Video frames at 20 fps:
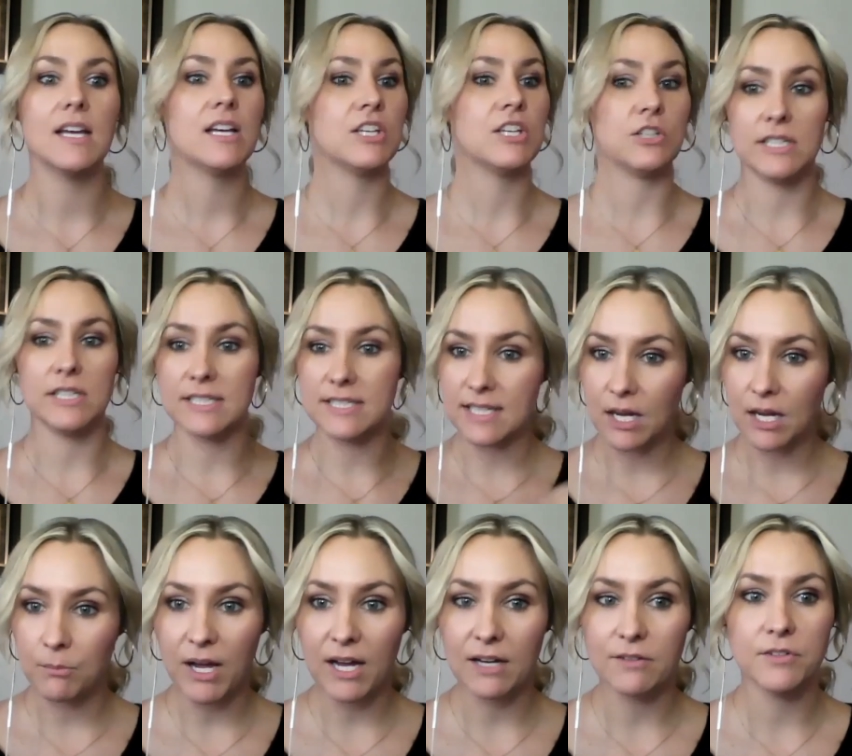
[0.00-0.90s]
You need to
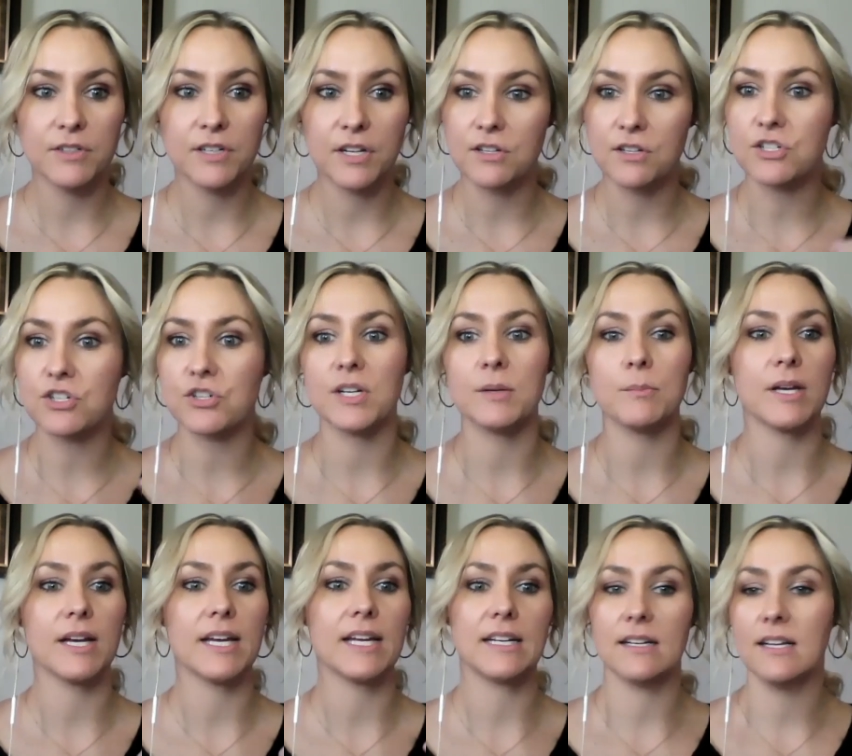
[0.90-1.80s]
come back for another
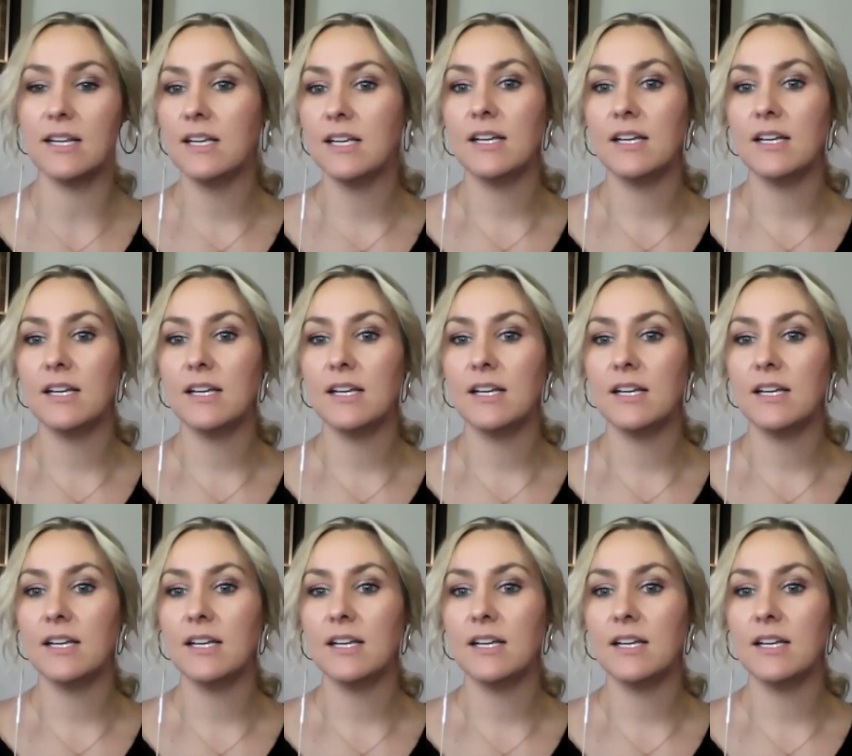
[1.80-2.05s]
treatment.